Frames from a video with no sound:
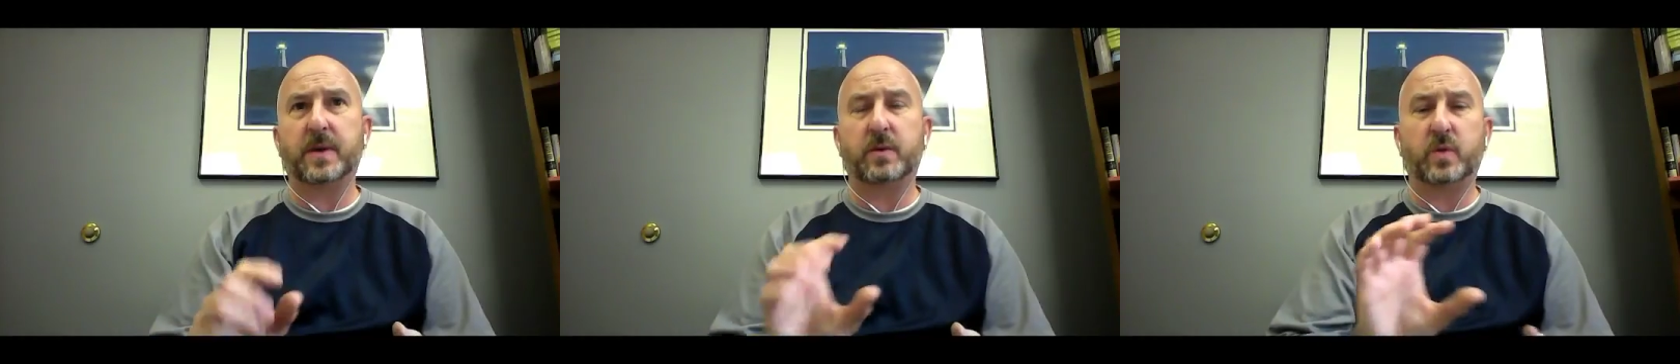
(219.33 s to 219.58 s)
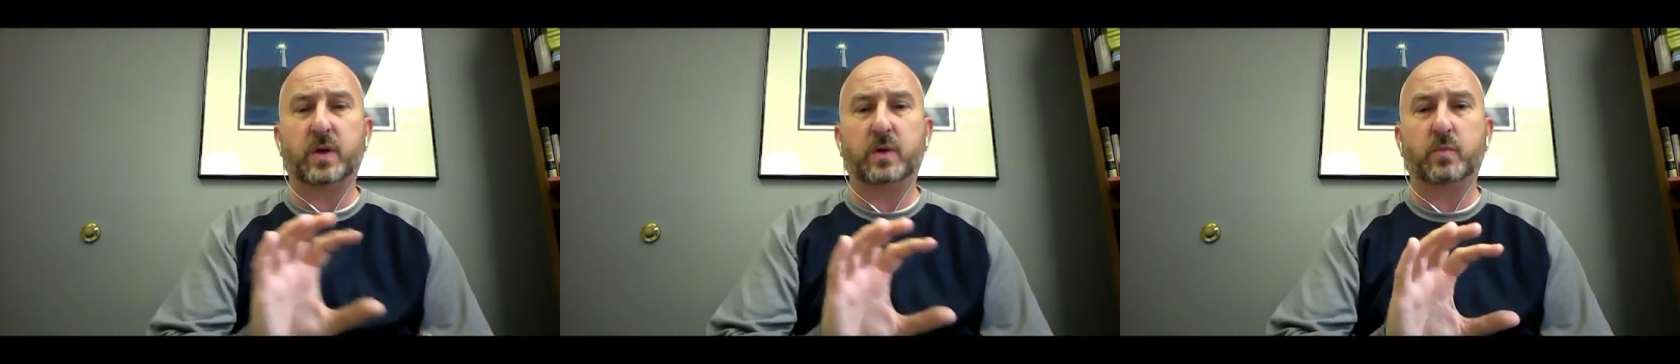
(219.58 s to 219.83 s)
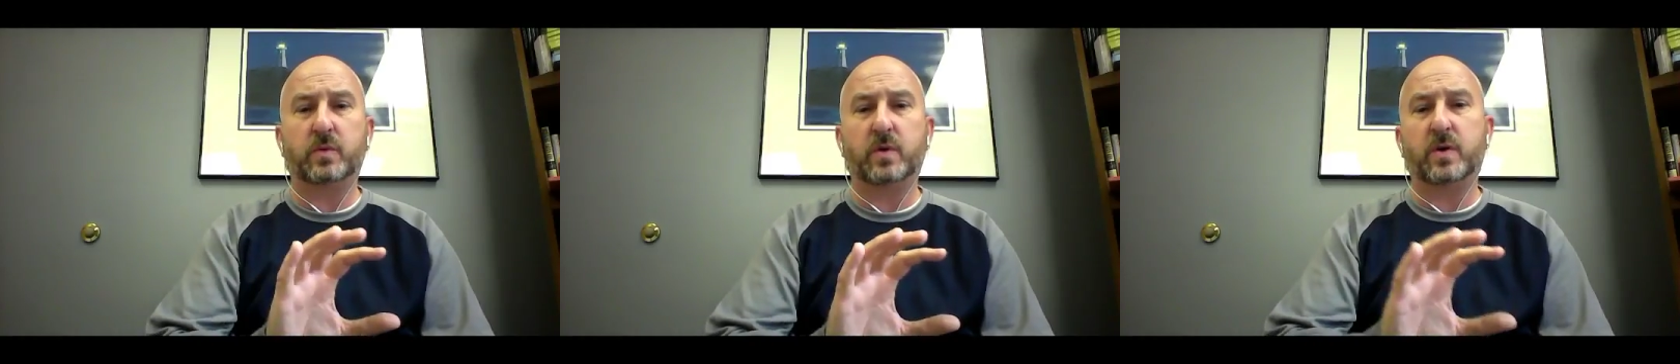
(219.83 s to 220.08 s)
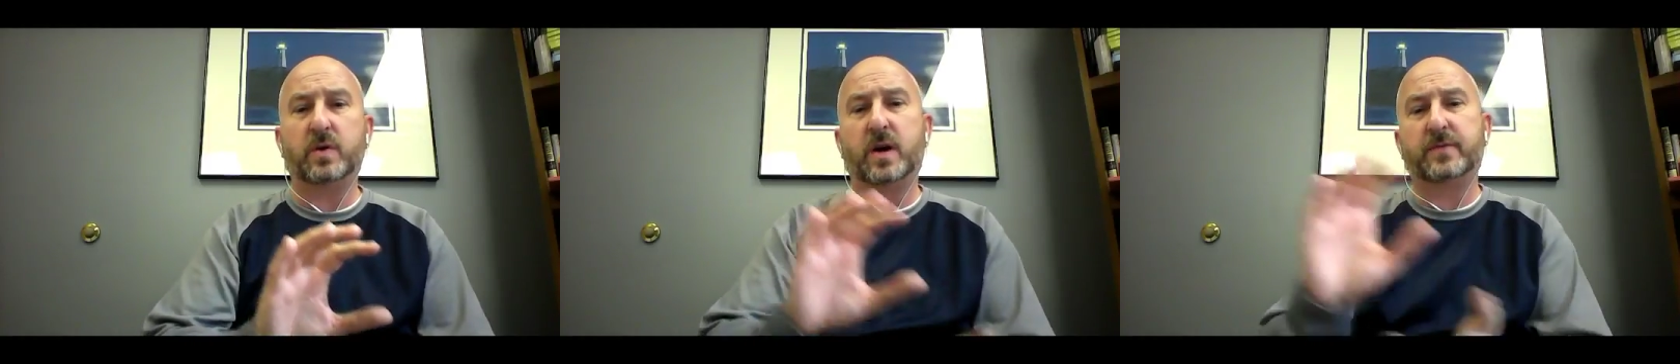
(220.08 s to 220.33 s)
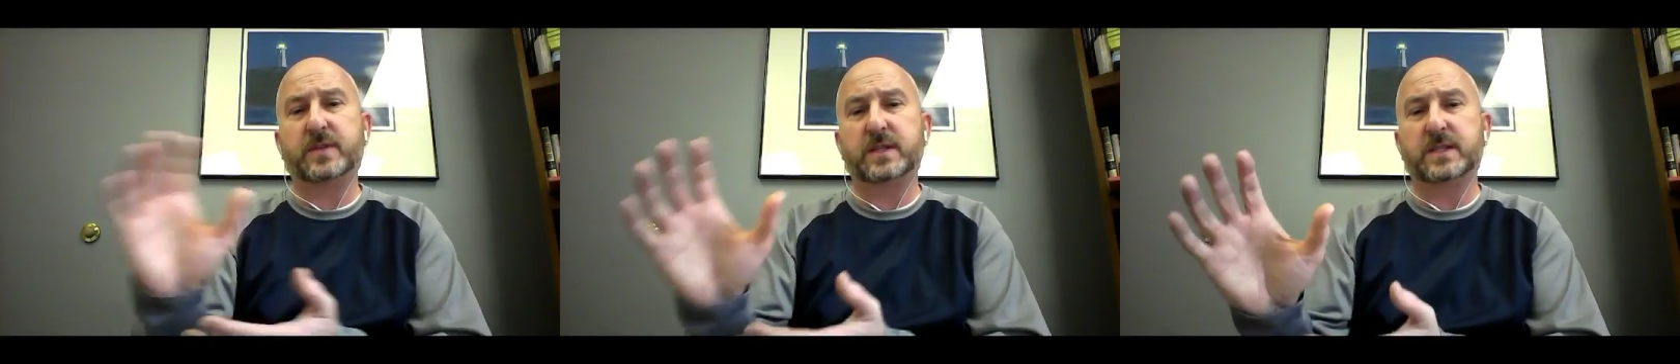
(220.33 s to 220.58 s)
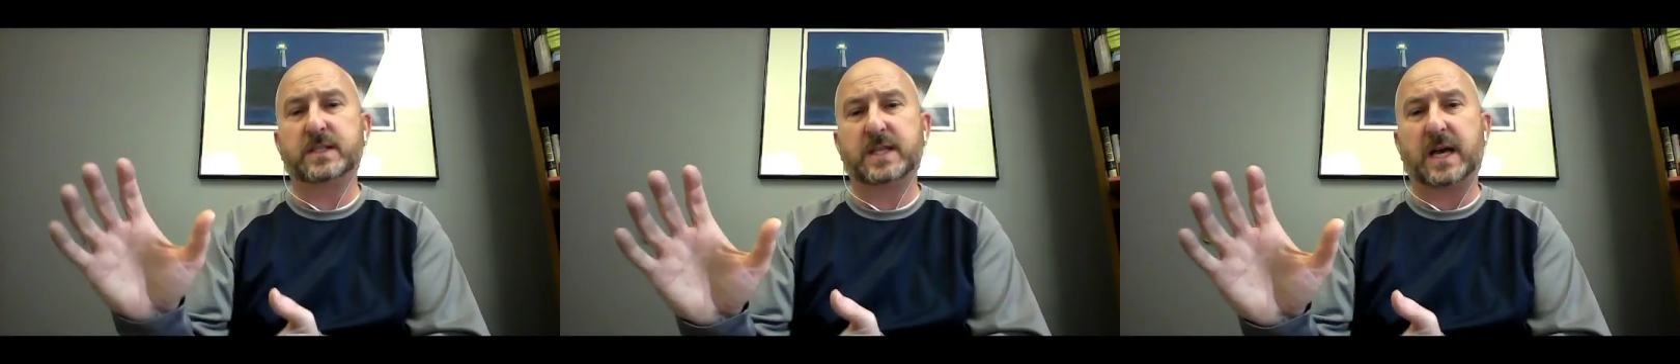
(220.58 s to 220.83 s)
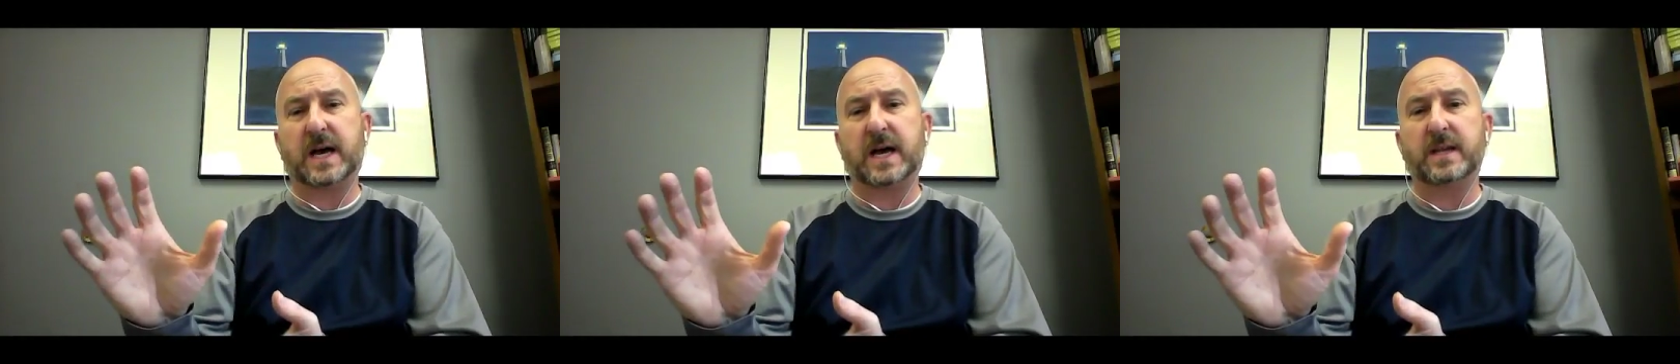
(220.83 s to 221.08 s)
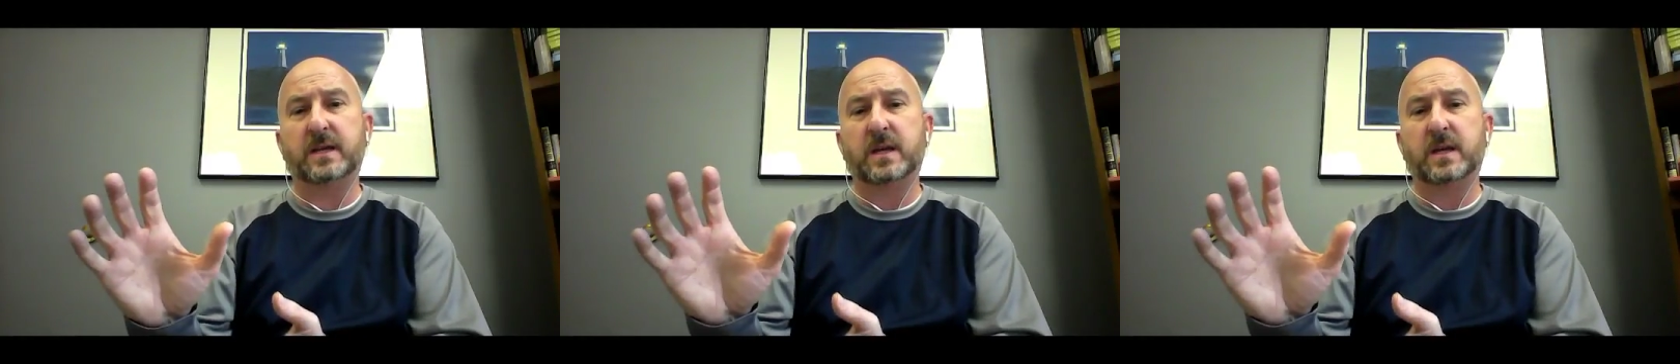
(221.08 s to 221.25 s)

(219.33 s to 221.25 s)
and we wrote off to the side